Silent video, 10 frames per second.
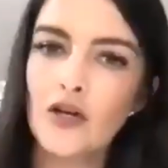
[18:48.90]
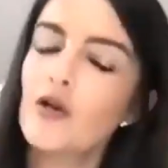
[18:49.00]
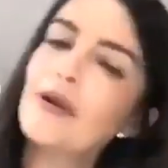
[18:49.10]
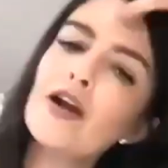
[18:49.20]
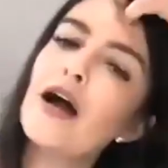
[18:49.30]
no
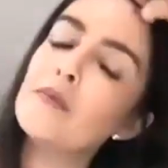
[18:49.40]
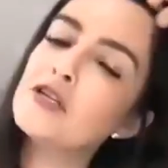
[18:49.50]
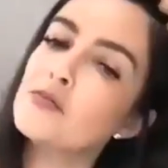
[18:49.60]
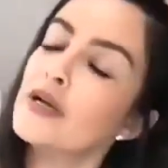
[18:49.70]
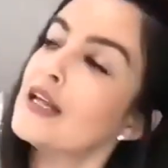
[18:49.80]
matter how
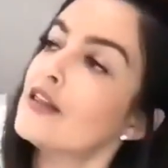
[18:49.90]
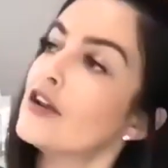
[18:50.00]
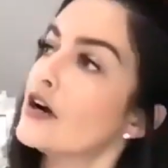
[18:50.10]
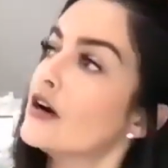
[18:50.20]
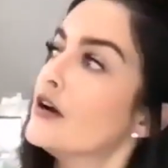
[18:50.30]
much money
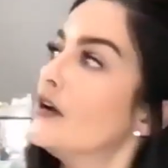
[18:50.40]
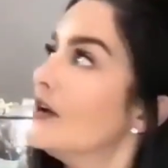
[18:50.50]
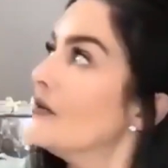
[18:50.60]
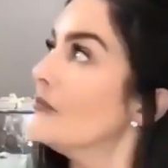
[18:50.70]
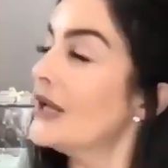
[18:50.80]
they're
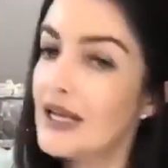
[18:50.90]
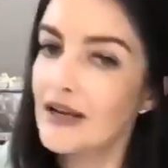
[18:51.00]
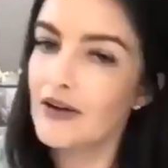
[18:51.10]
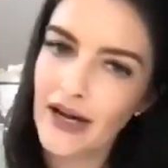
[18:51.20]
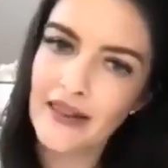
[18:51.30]
making
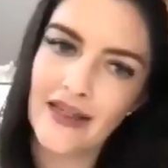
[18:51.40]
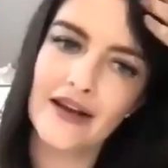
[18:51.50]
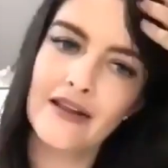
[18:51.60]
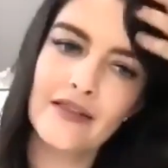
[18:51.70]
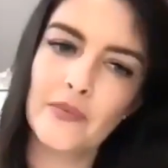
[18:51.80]
right then
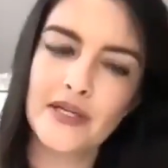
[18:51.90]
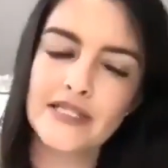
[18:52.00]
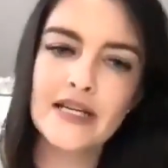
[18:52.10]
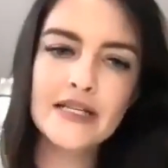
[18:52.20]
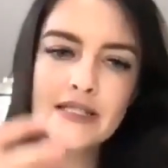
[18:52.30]
in their
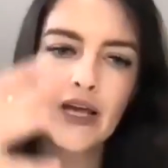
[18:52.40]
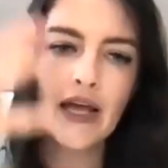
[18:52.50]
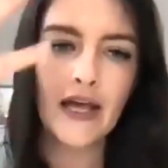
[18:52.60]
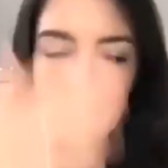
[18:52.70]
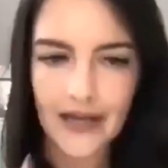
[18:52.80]
business,
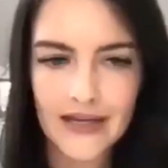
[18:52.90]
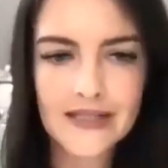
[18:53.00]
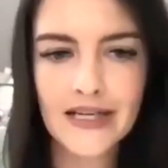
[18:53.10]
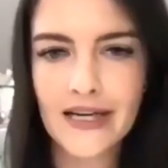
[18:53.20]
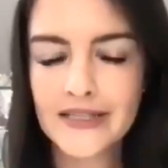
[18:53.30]
it
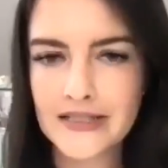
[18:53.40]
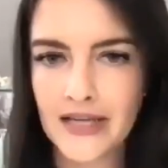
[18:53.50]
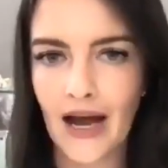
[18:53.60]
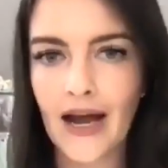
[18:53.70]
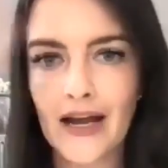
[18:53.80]
takes
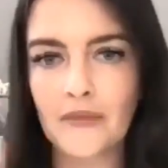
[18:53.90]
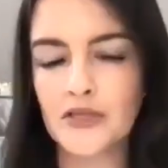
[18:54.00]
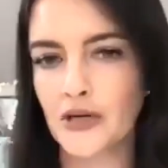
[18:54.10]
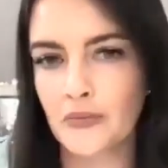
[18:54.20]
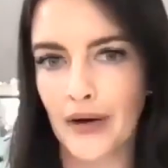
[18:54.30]
time
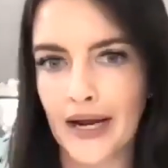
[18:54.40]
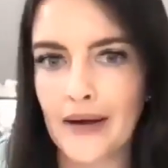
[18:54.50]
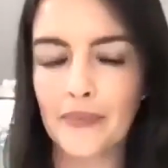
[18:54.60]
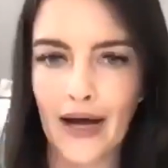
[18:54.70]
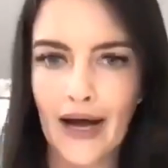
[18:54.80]
to
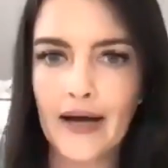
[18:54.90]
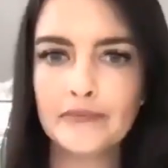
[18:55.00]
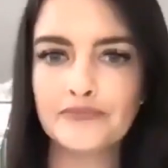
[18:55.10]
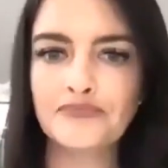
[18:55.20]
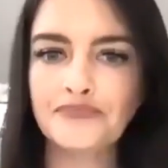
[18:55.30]
ramp up
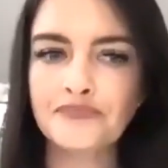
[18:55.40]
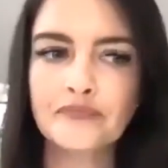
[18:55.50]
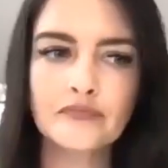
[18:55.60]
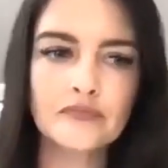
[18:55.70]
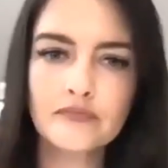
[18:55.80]

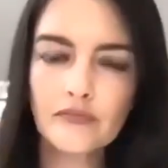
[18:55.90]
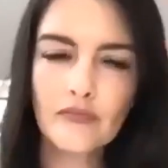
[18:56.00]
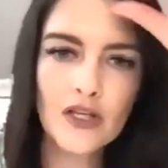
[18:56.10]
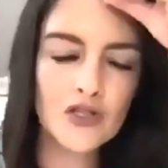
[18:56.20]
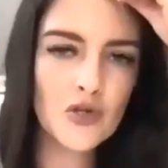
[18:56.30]

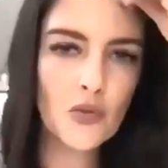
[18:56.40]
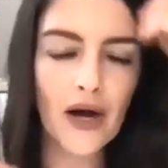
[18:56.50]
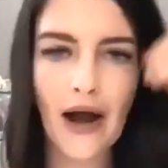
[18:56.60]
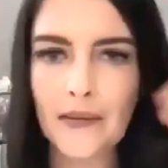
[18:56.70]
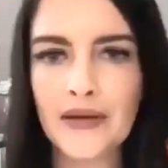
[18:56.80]
to where
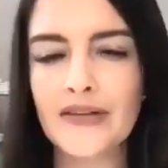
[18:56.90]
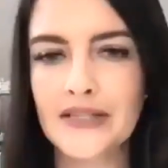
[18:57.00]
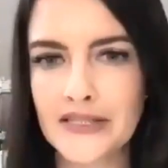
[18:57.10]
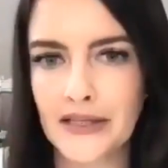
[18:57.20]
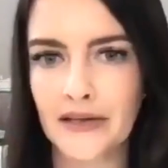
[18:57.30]
I'm even
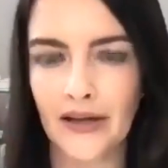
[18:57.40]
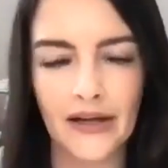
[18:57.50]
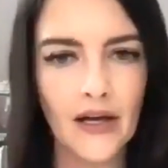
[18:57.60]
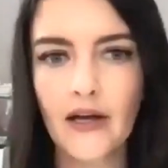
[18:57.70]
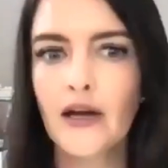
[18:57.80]
seeing
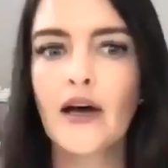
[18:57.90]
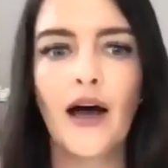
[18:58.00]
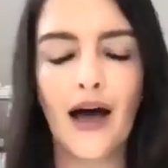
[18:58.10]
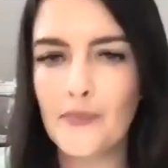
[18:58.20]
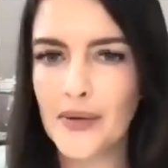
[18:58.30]
like
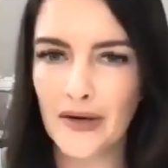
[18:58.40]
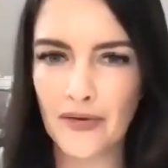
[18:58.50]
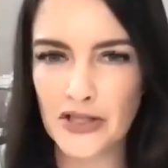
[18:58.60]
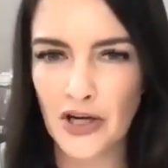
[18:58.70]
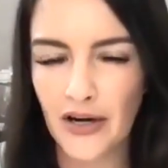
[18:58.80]
a big
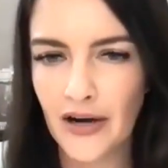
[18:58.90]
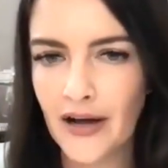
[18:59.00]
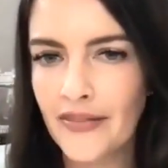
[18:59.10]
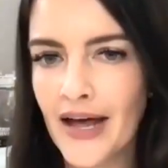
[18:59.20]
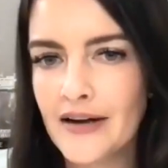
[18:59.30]
return
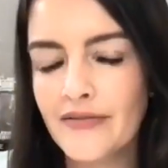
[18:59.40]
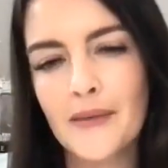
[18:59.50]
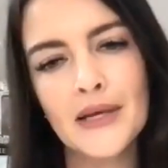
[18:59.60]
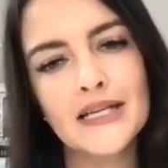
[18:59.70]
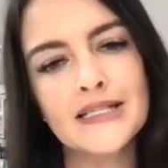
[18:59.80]
on that, if that
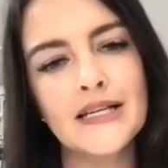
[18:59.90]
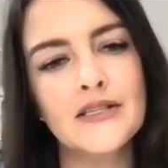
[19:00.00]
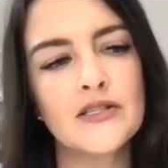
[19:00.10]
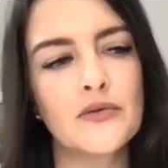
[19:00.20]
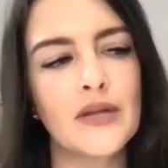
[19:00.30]
makes
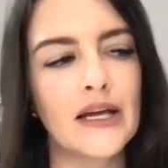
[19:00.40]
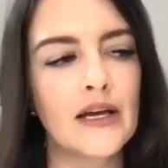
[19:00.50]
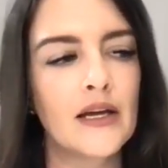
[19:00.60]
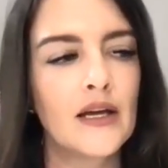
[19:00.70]
sense. So like,